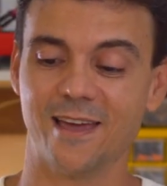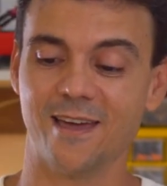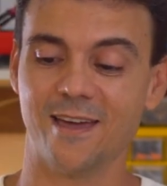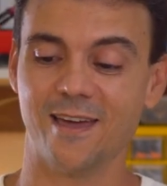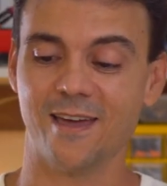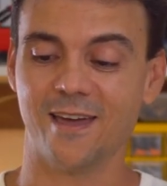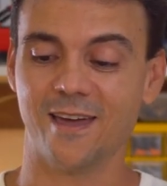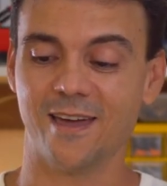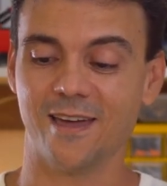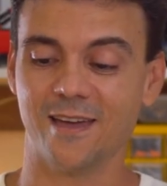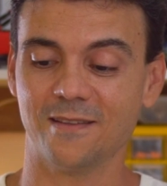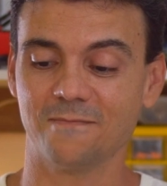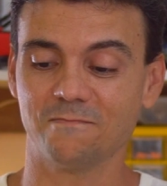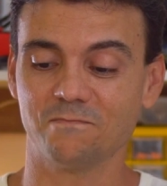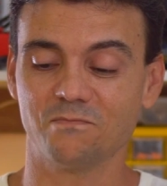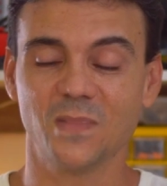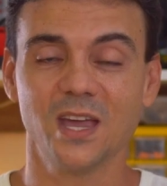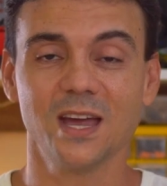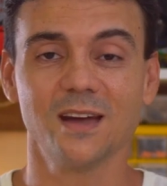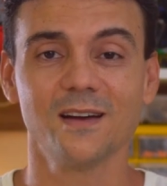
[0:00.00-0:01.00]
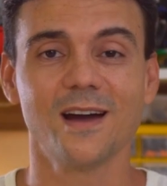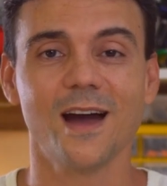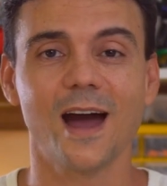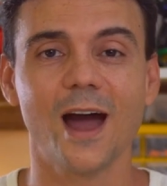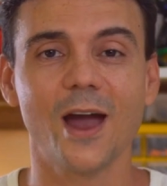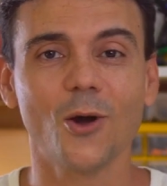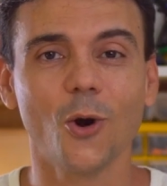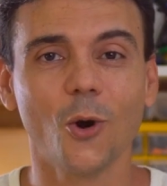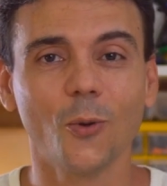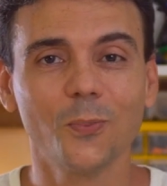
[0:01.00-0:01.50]
And yeah,
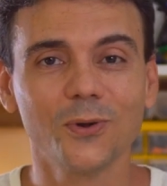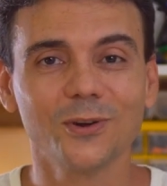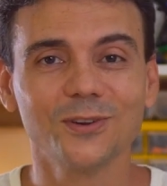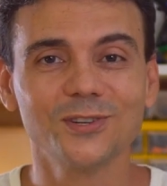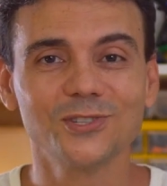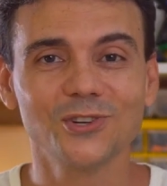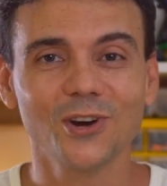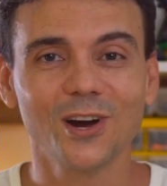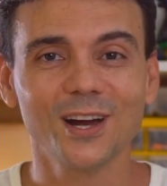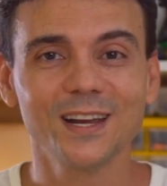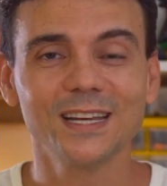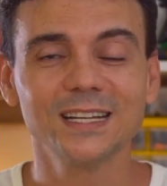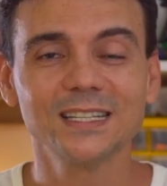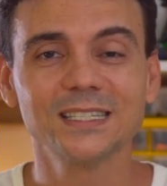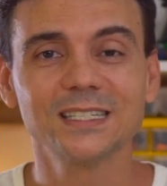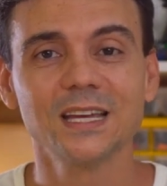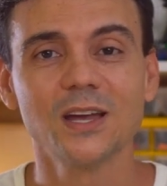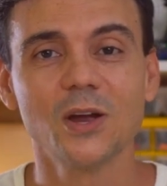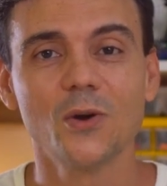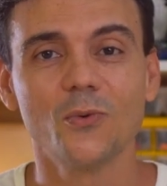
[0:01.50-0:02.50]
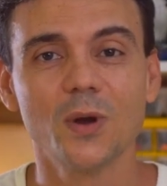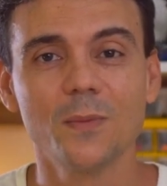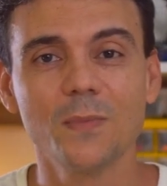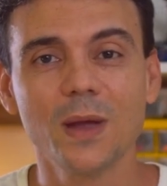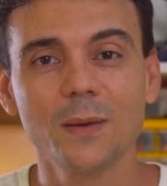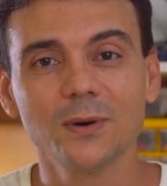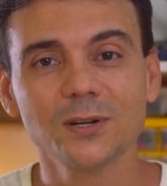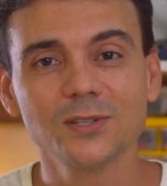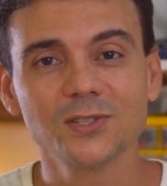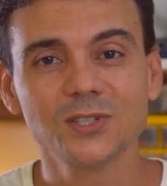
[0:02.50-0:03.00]
I hope you enjoyed it.
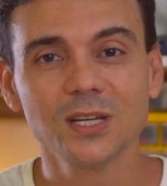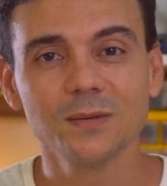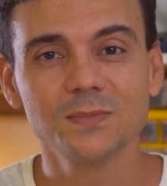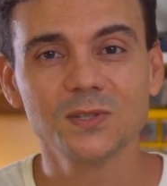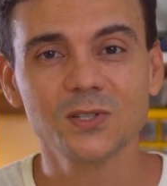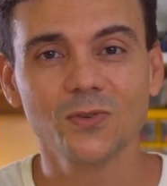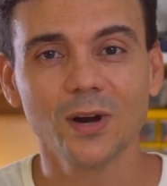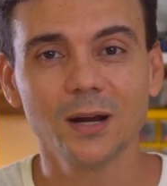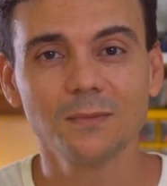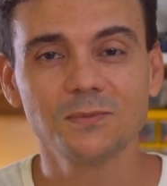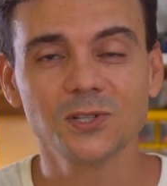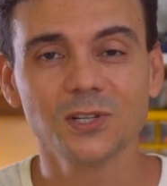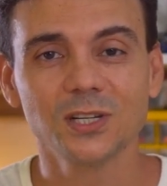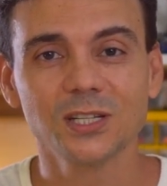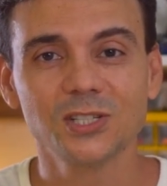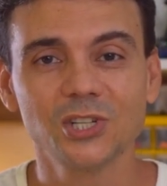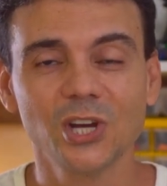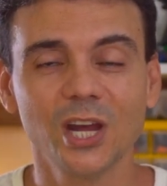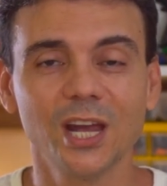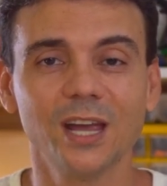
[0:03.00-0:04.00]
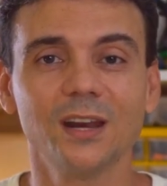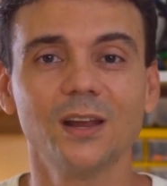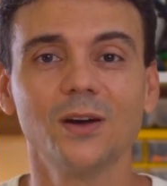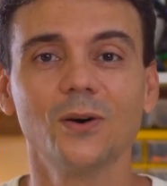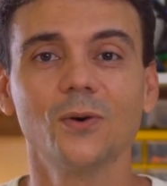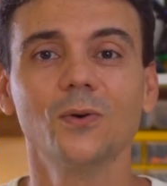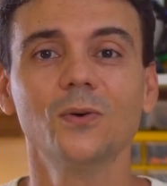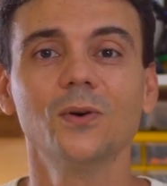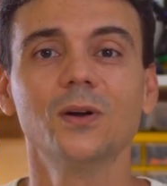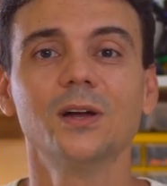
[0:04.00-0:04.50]
Remember to subscribe to the
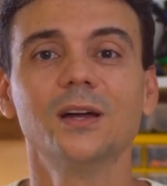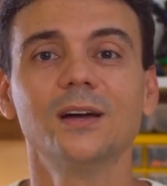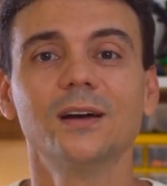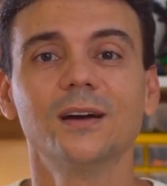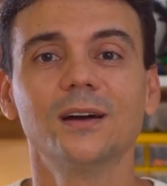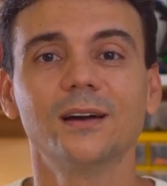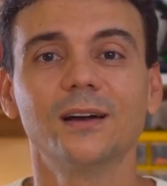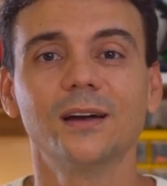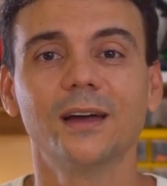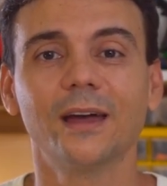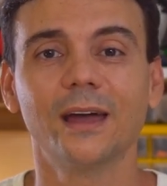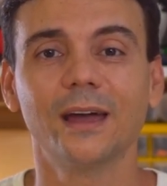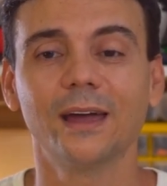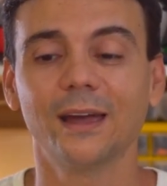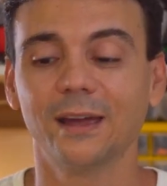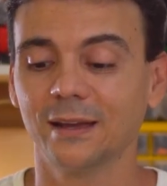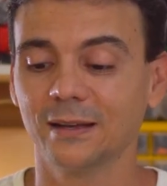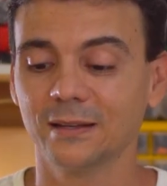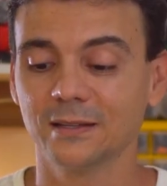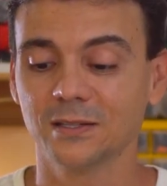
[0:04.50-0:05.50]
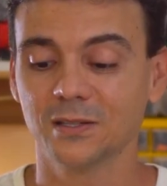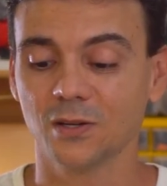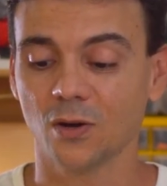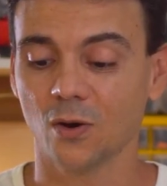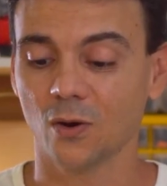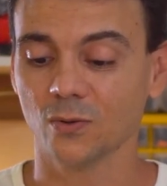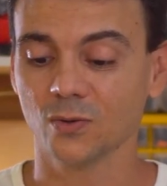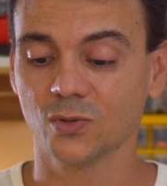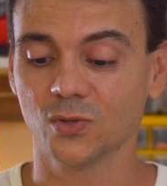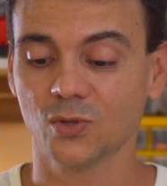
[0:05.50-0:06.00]
channel and
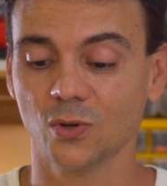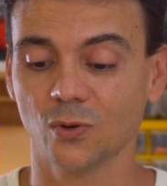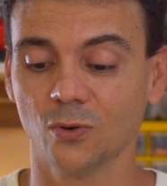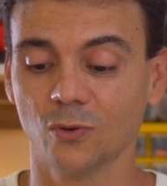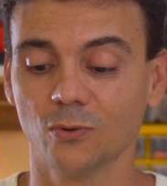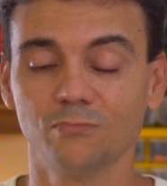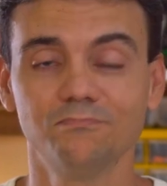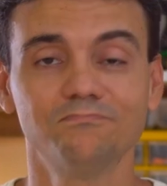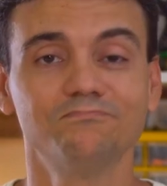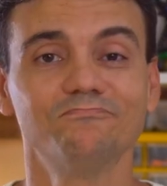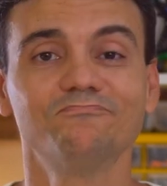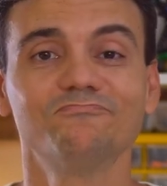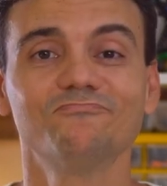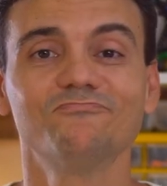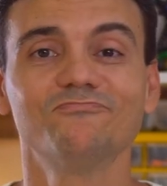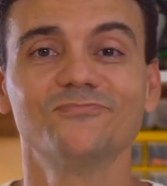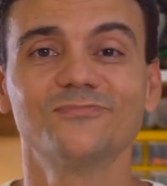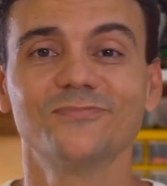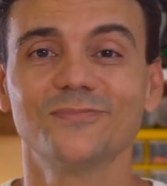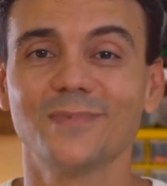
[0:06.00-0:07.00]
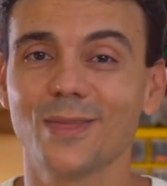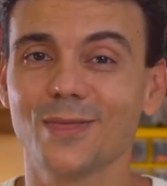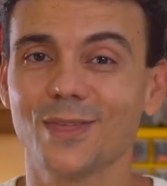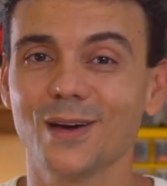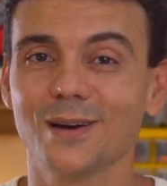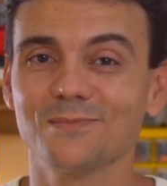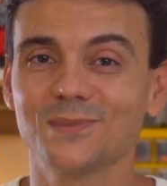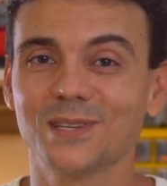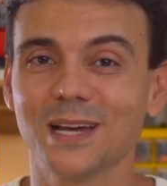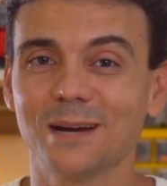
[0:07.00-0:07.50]
also
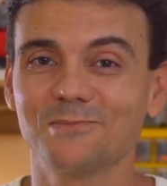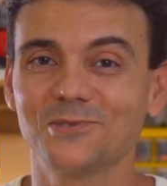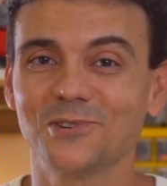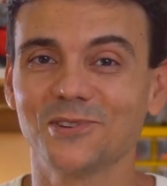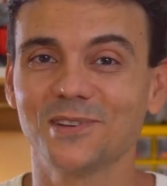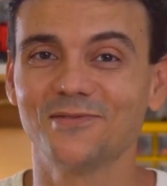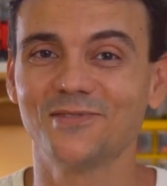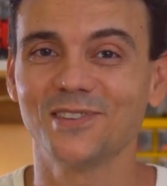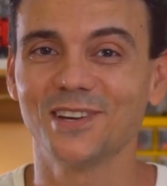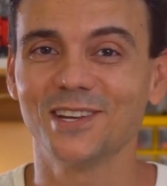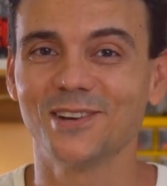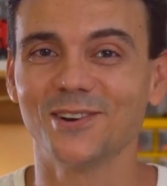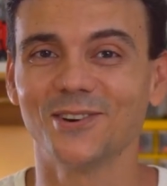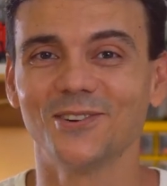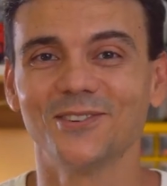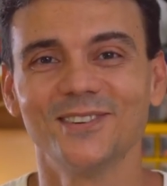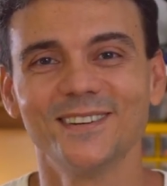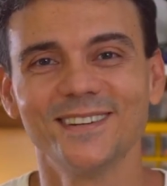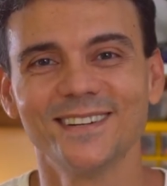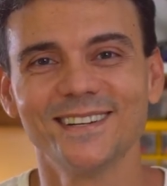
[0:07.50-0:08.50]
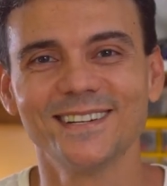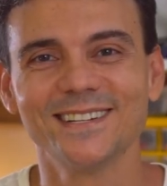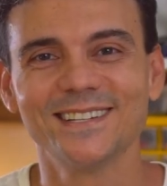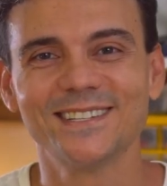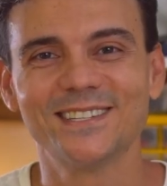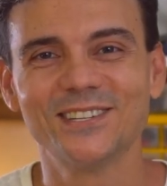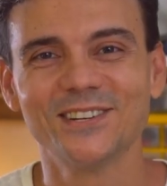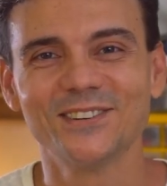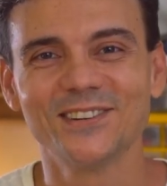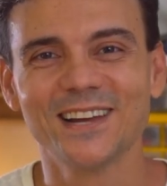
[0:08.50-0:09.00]
thumbs up to the video.
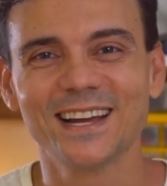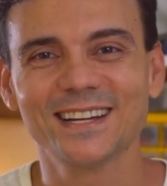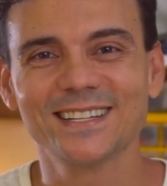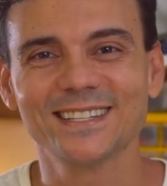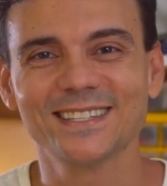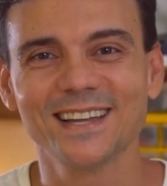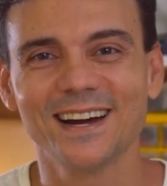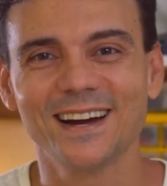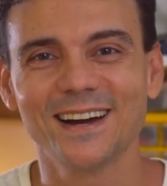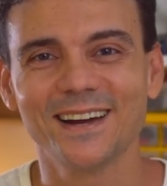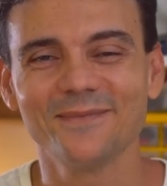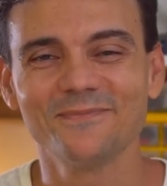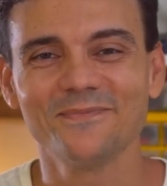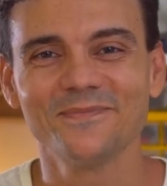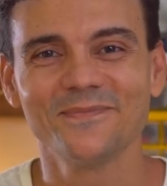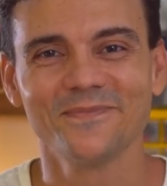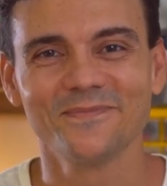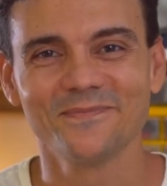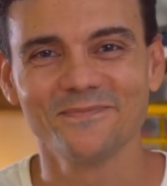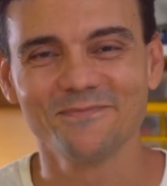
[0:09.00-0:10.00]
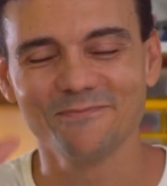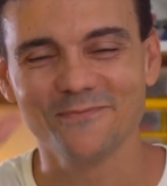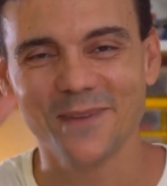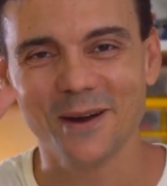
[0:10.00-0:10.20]
See you next time.